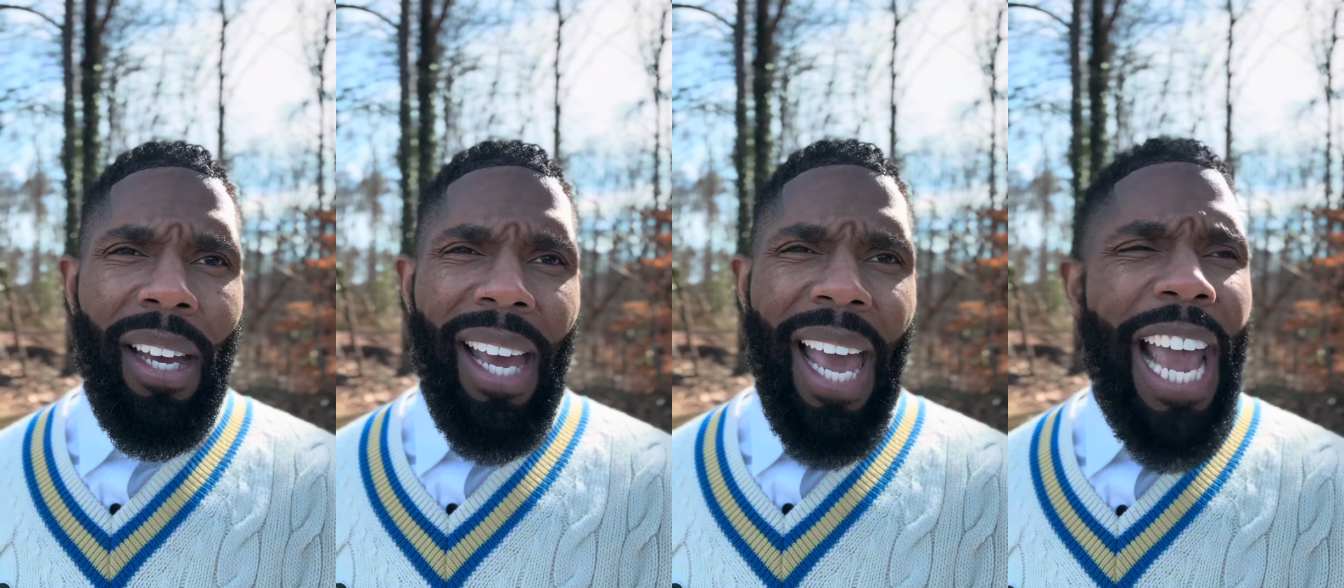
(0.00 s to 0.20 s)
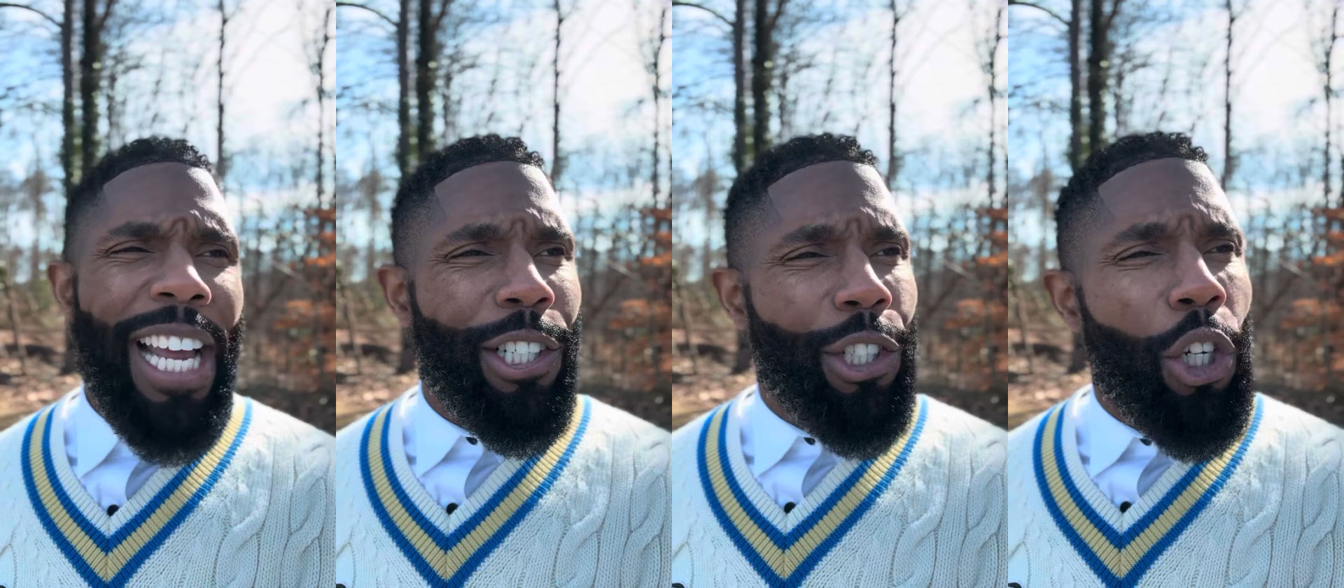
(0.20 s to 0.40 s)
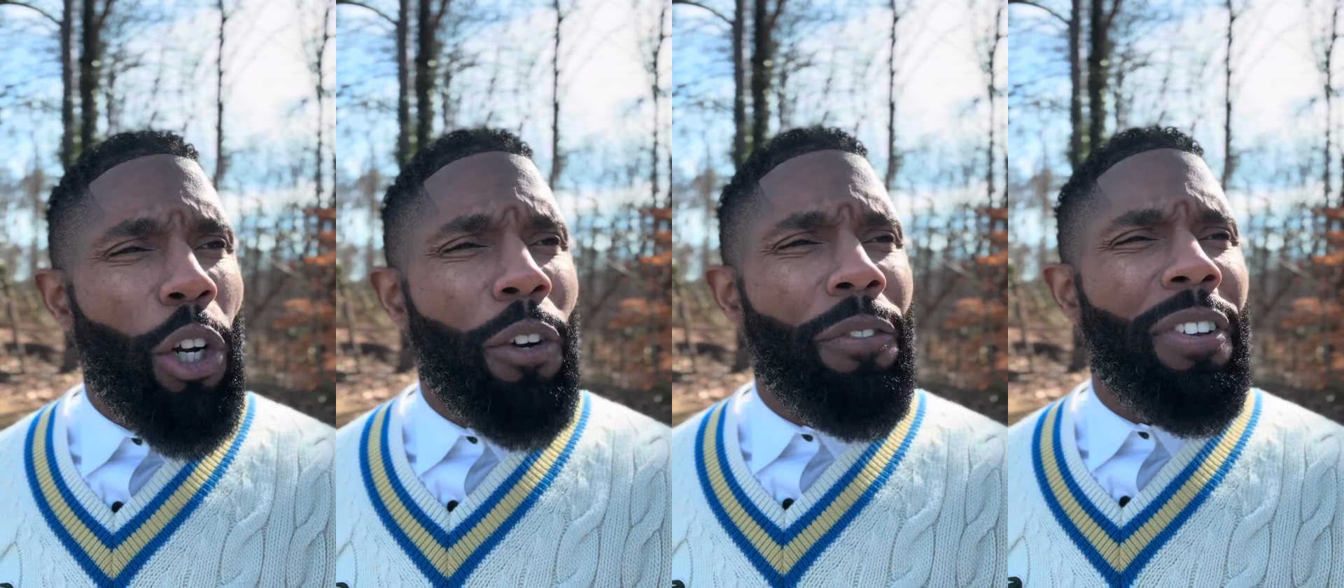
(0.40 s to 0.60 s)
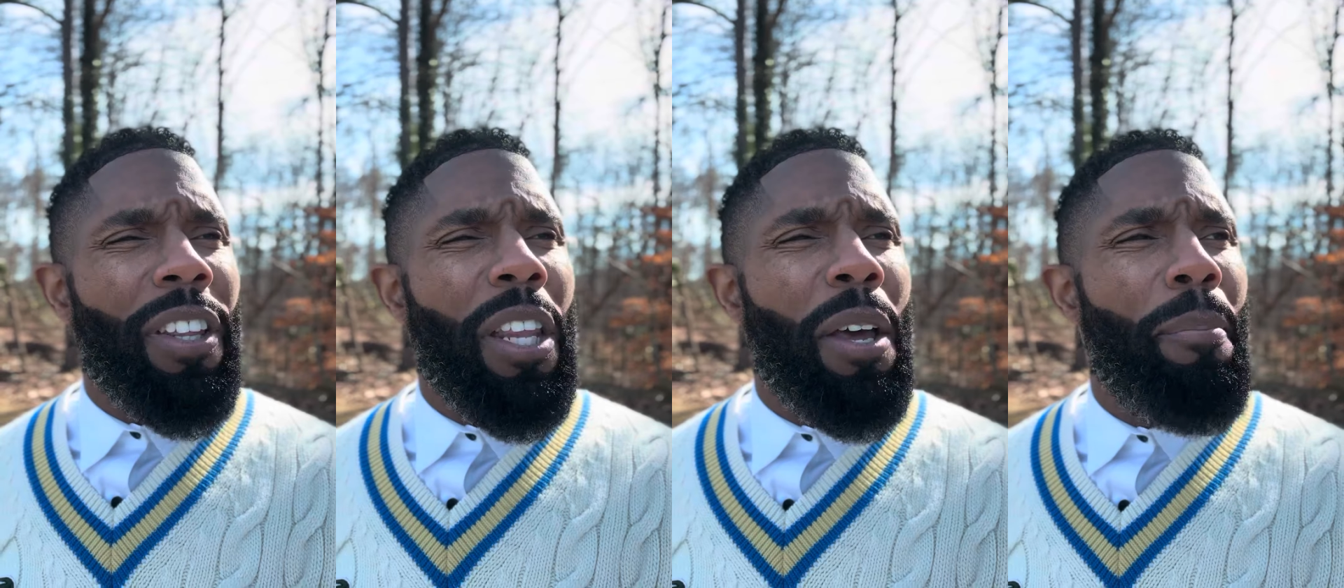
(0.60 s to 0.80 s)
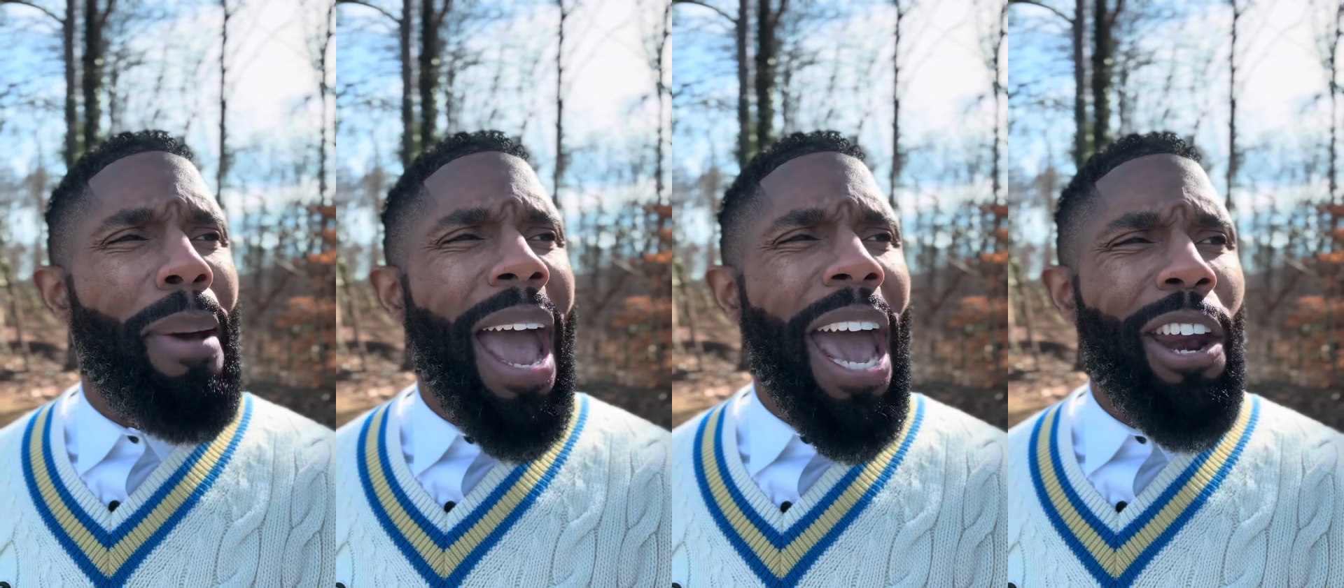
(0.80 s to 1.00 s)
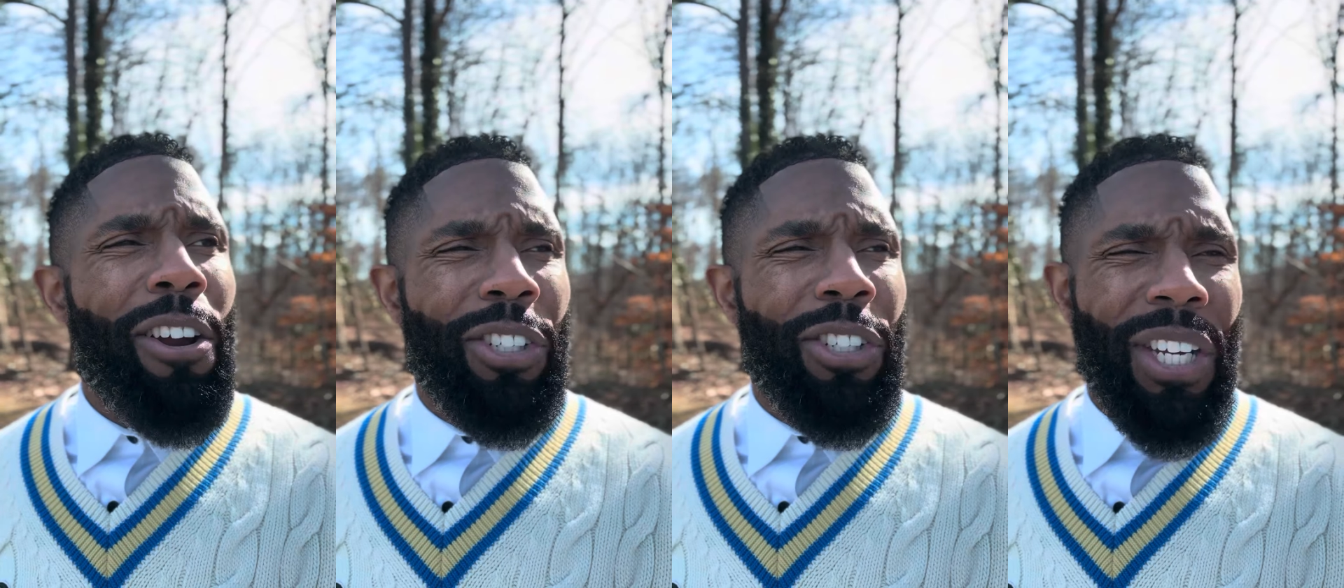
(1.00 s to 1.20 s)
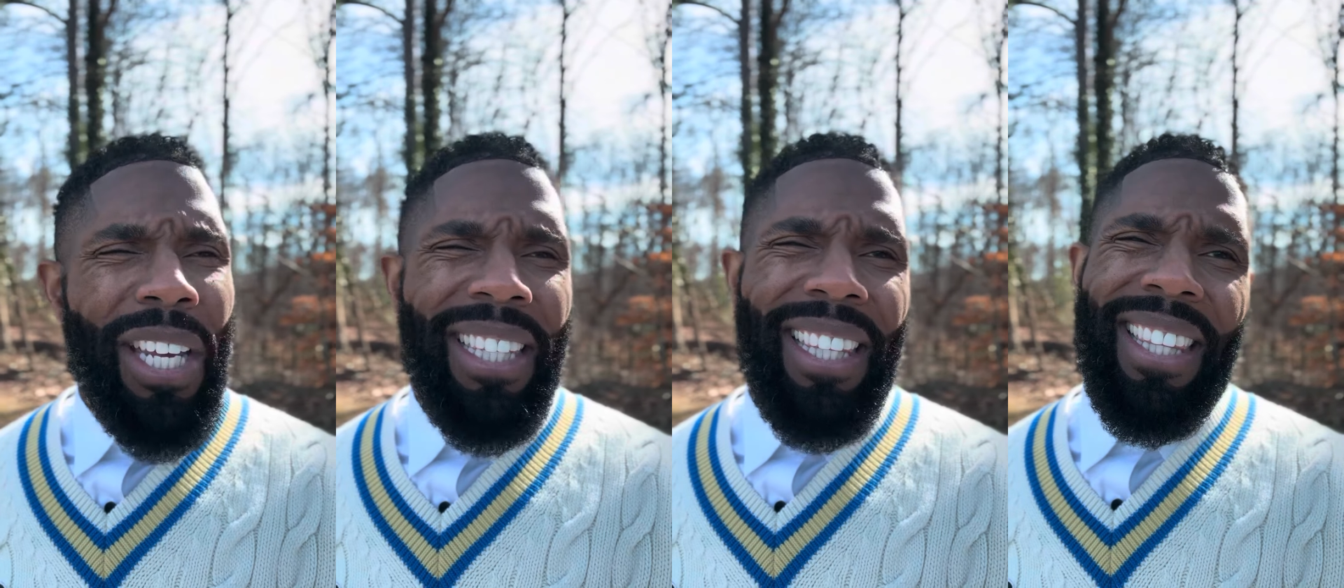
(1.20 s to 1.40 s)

And truth of the matter is that